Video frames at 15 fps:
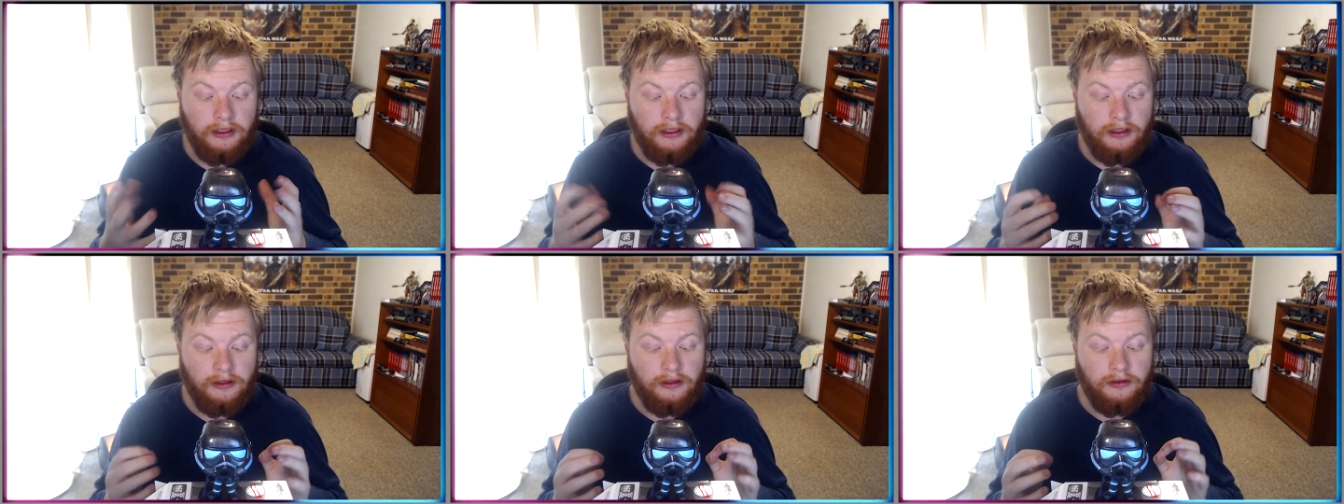
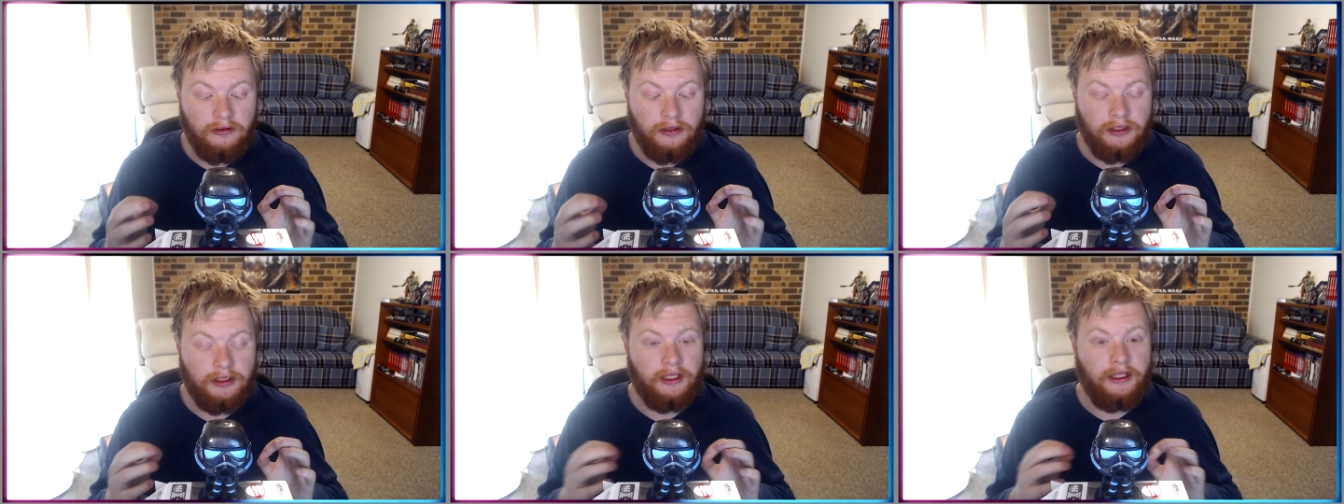that
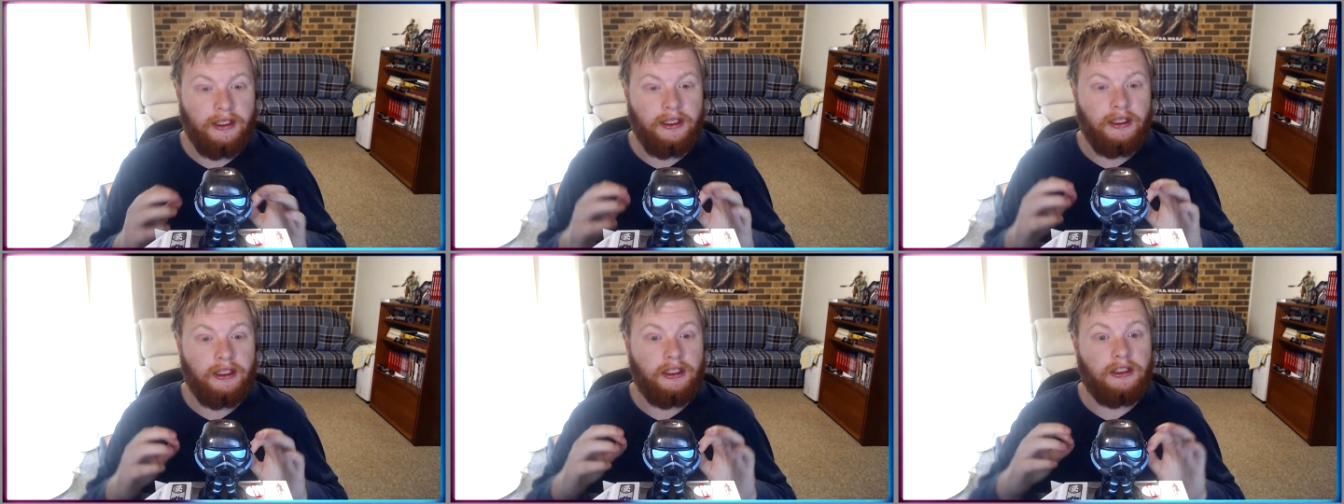was
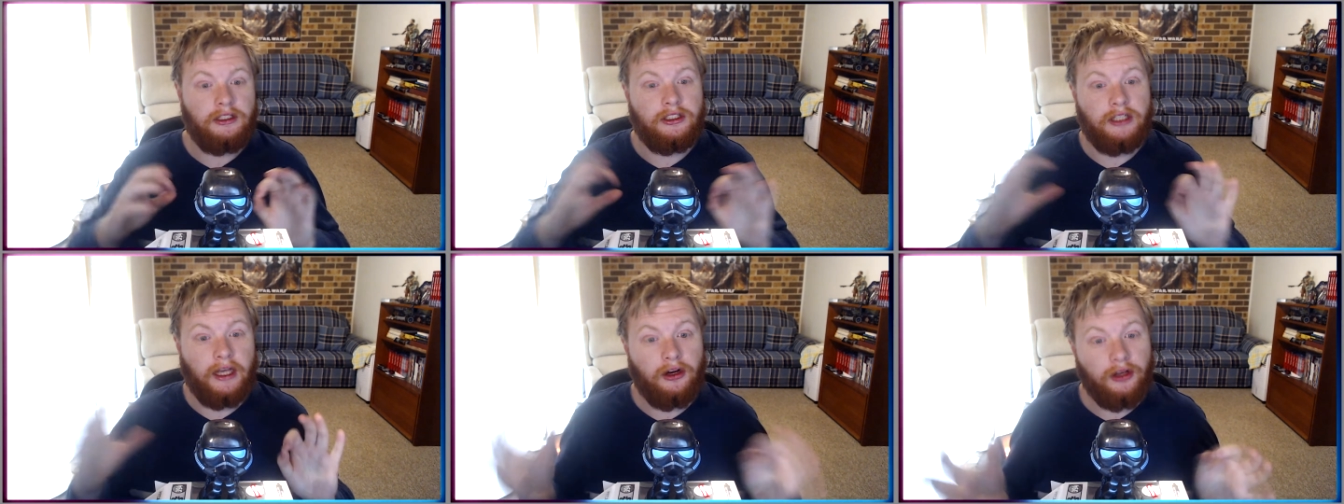the
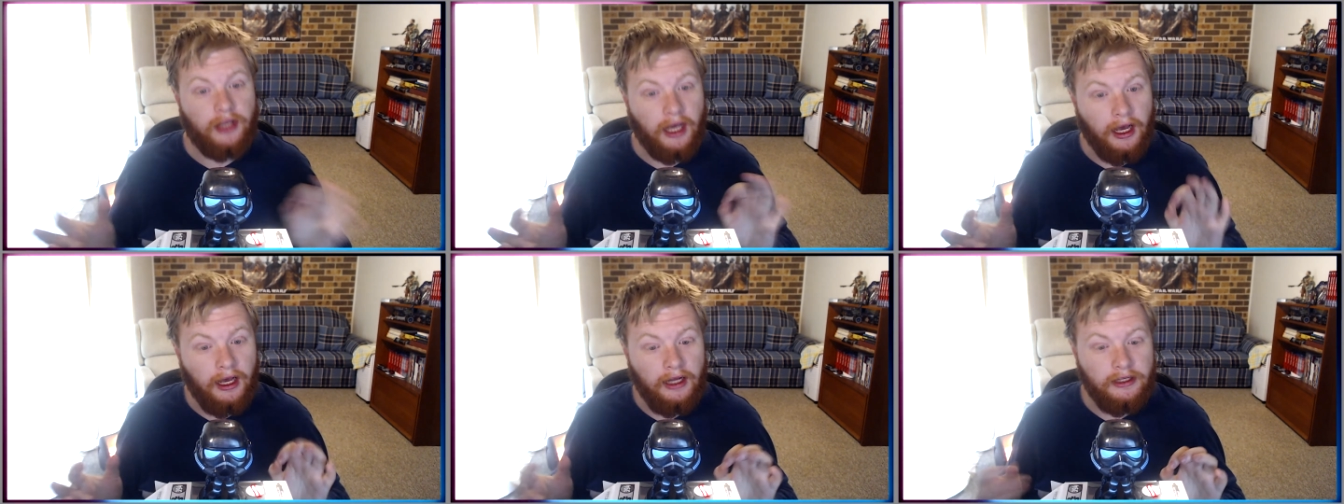Shadow
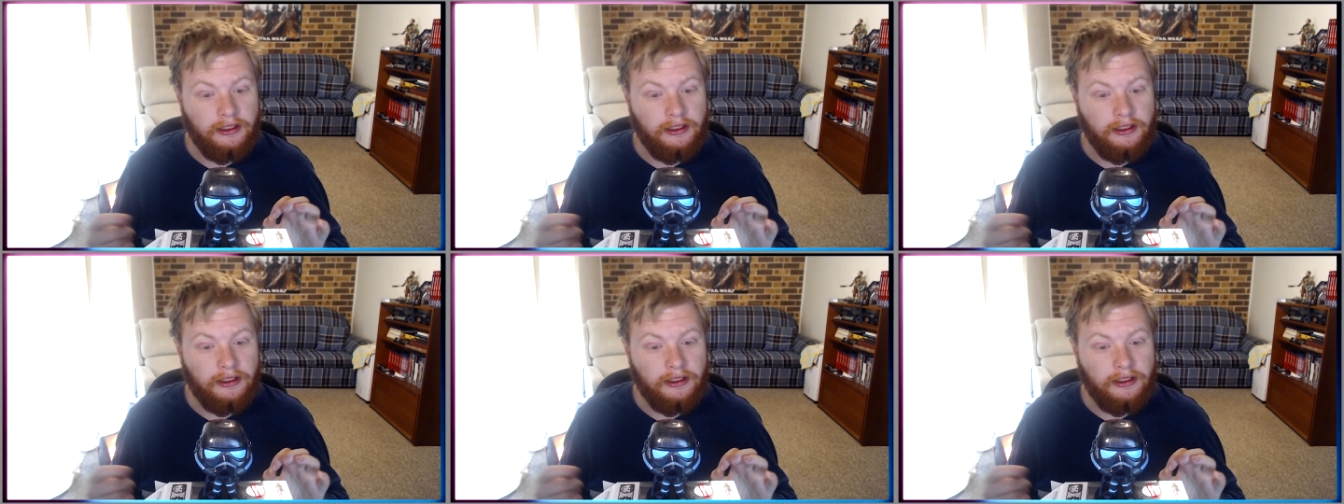Guard